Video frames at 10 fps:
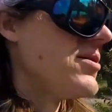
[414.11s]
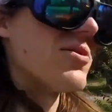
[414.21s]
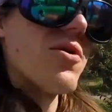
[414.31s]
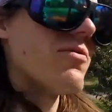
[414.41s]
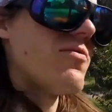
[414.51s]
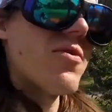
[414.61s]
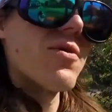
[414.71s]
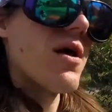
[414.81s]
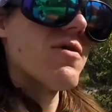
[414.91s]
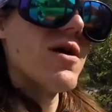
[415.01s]
just going
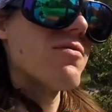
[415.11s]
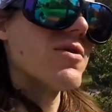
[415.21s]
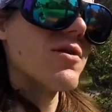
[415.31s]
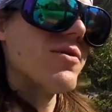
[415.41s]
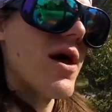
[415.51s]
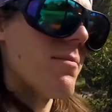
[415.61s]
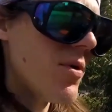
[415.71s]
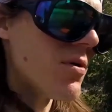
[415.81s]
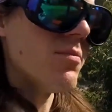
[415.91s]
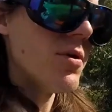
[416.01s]
forward every every single day,
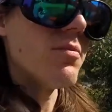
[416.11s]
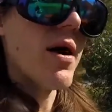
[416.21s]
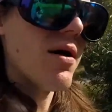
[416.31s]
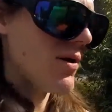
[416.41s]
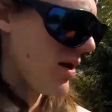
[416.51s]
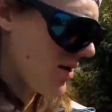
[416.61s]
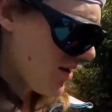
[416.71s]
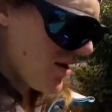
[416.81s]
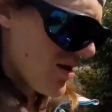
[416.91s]
boom, boom, pounding it.